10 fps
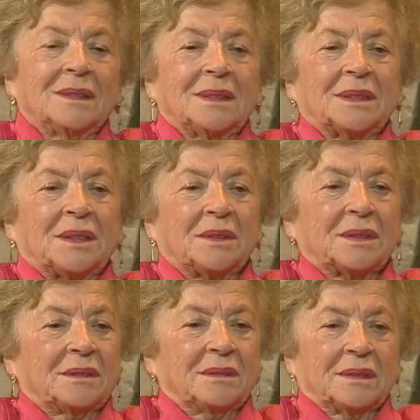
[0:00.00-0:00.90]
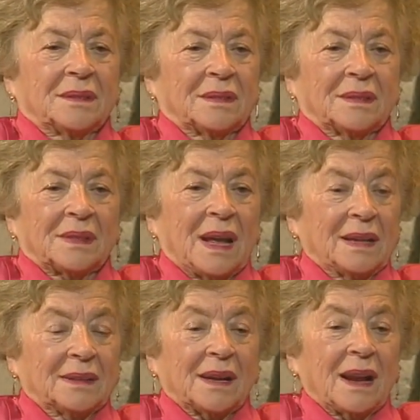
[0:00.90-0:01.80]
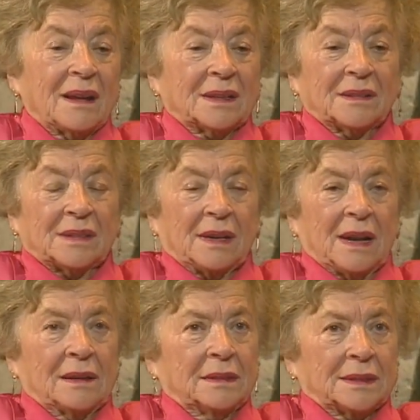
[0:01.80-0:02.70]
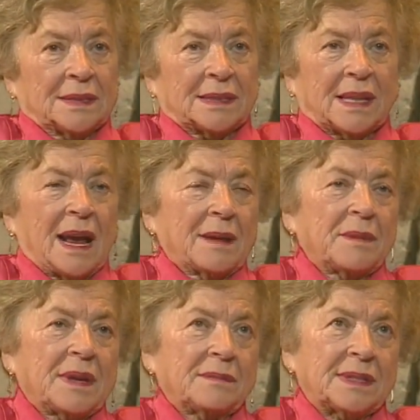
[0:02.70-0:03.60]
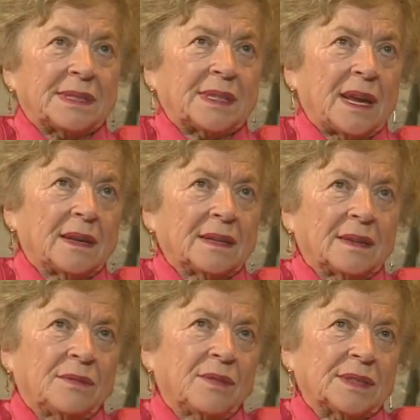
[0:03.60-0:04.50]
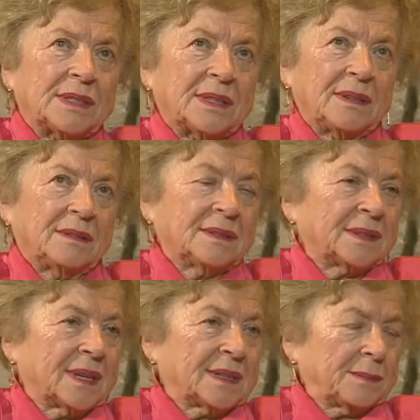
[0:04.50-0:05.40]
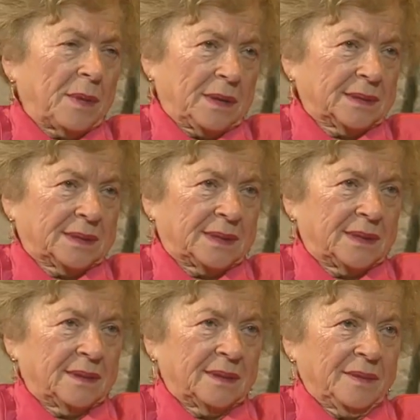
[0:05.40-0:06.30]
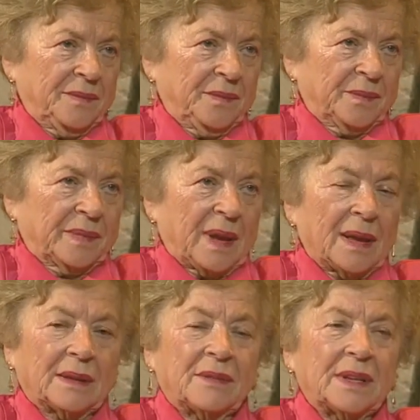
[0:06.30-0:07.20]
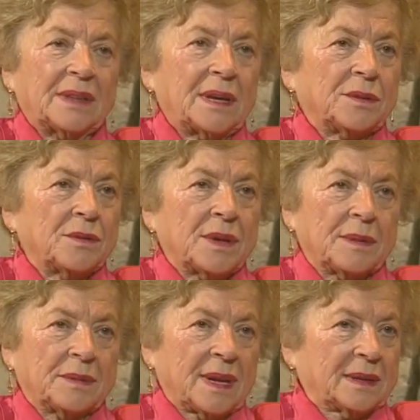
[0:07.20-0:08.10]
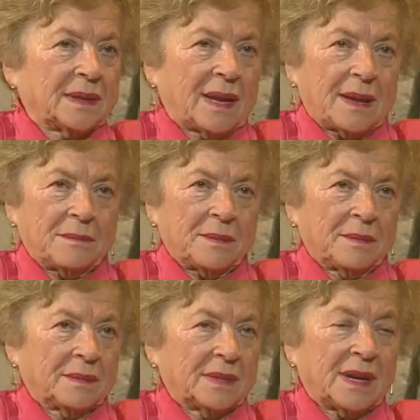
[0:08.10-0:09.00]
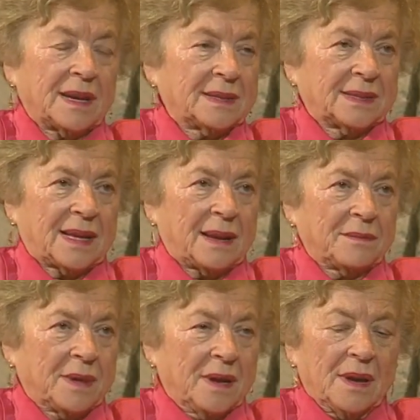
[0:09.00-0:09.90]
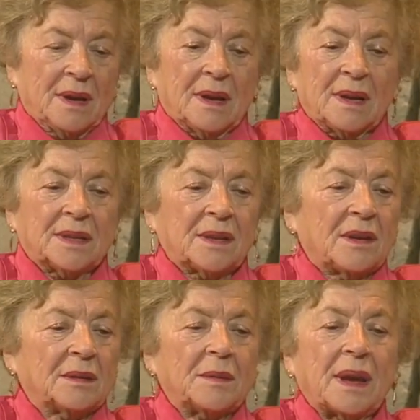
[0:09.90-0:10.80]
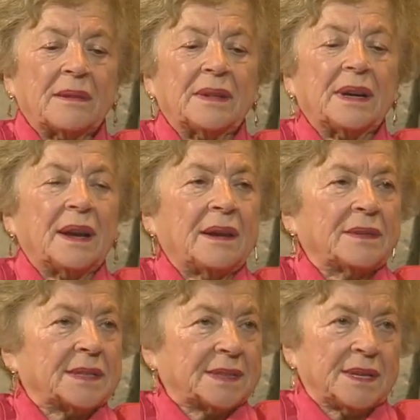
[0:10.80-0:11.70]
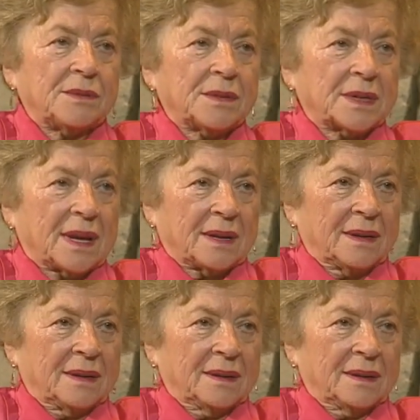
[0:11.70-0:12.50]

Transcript: So Then the, long, the longest time he stayed was six months. And when they took him that time, the last time, he told me, I will never see you again.